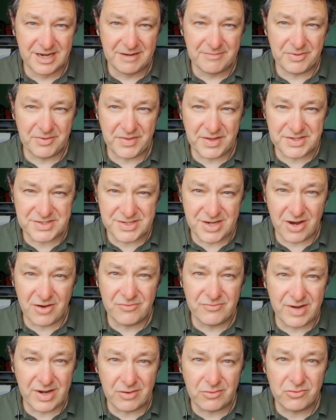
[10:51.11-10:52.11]
but there's no
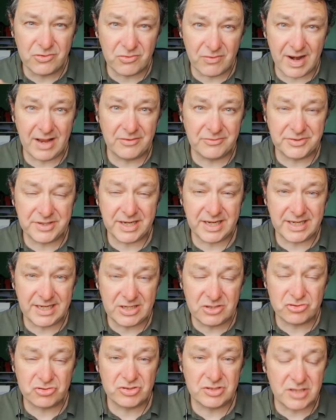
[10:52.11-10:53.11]
real grounding and
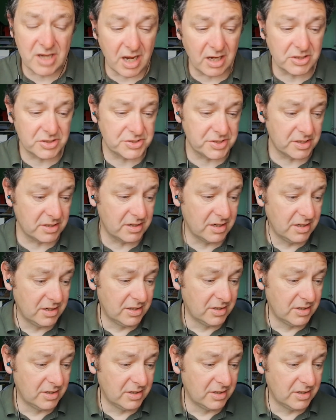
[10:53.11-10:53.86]
introduction